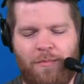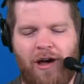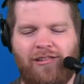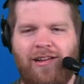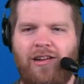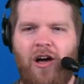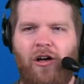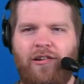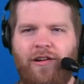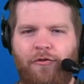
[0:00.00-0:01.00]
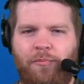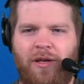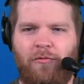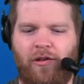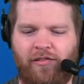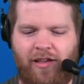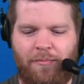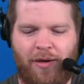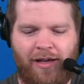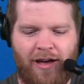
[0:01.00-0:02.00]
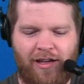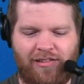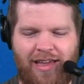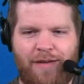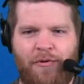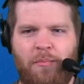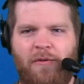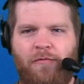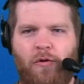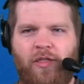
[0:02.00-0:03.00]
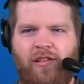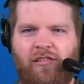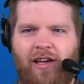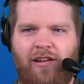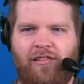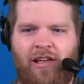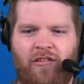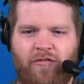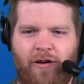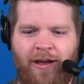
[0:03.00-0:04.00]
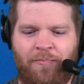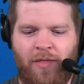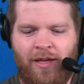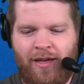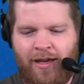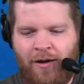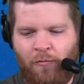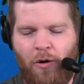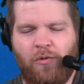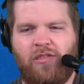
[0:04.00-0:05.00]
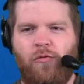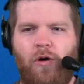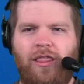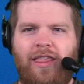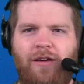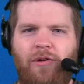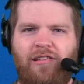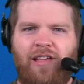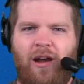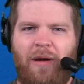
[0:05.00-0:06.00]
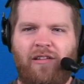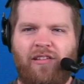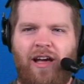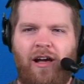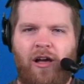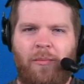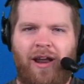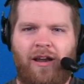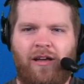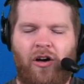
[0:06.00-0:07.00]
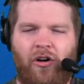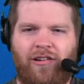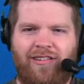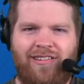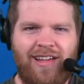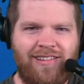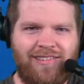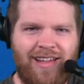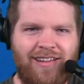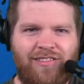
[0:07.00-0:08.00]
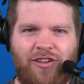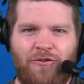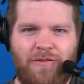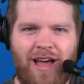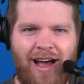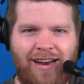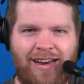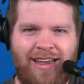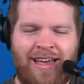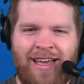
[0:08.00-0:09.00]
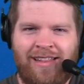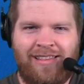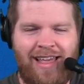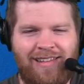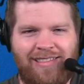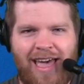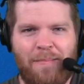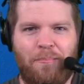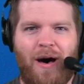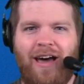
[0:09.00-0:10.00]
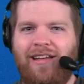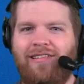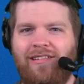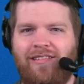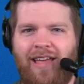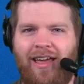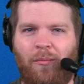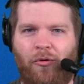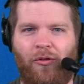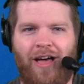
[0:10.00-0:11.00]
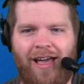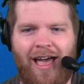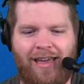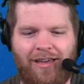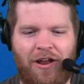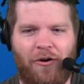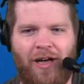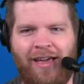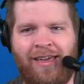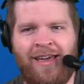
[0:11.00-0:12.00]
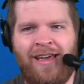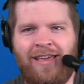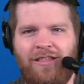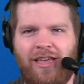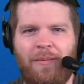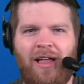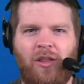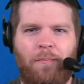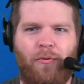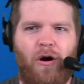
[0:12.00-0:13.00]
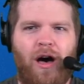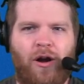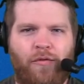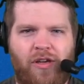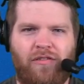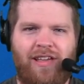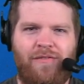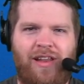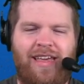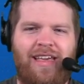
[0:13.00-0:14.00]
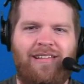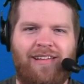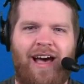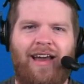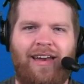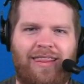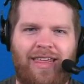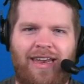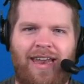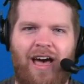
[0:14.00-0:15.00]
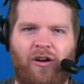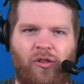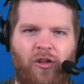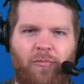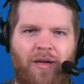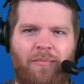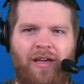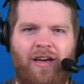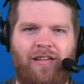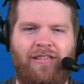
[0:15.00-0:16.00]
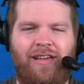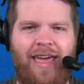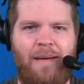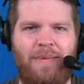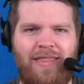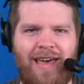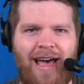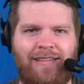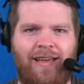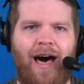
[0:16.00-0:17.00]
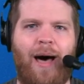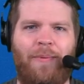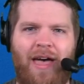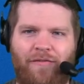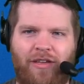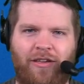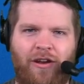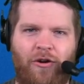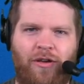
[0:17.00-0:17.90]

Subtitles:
must acknowledge it would be risky because even before this latest injury, what was the one thing we said about Zion coming out of college? 6'6", 290. Is that body sustainable? Like, you know, like you think about LeBron over the years, even he's kind of thinned out a little bit because you can't be that top heavy. You know,